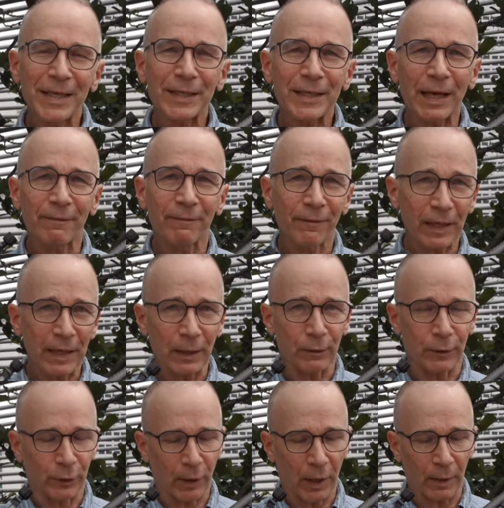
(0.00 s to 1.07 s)
is a video
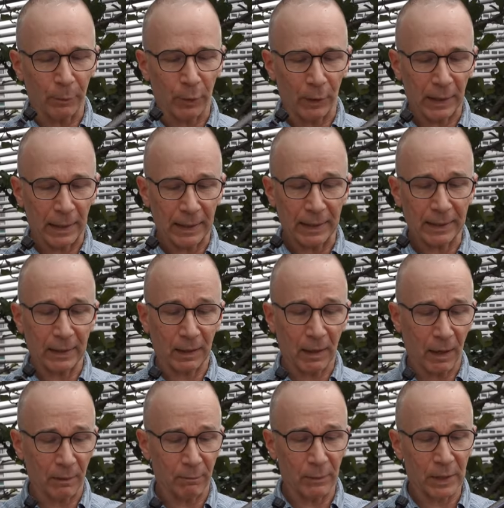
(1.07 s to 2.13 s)
tripod and it
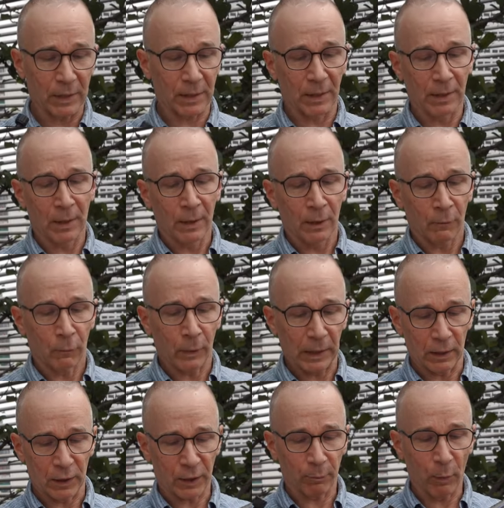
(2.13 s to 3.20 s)
comes with
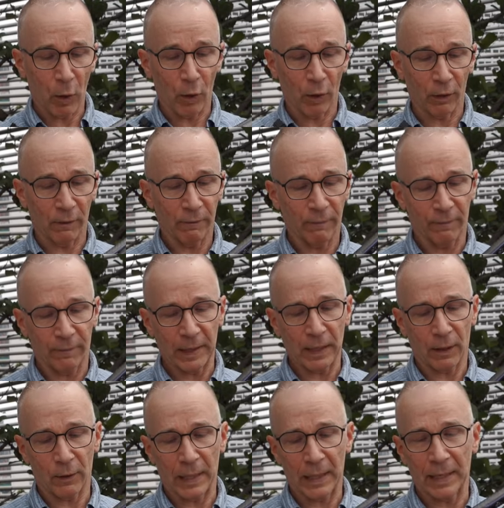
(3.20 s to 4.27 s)
a small
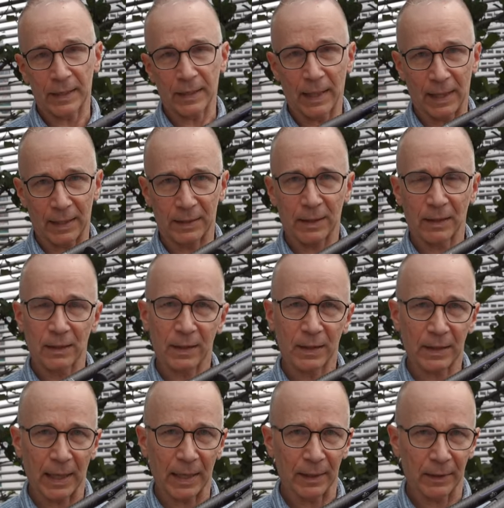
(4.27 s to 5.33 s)
video head as
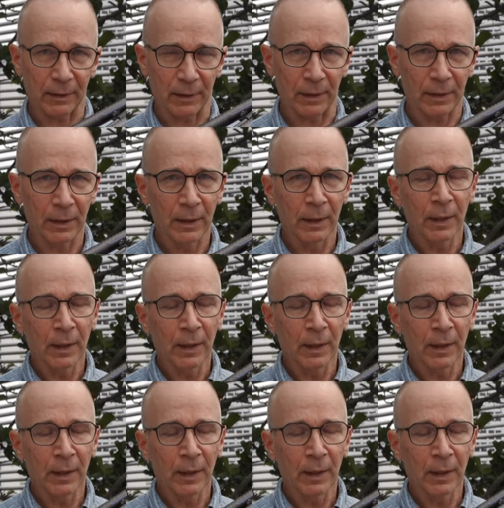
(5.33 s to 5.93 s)
standard.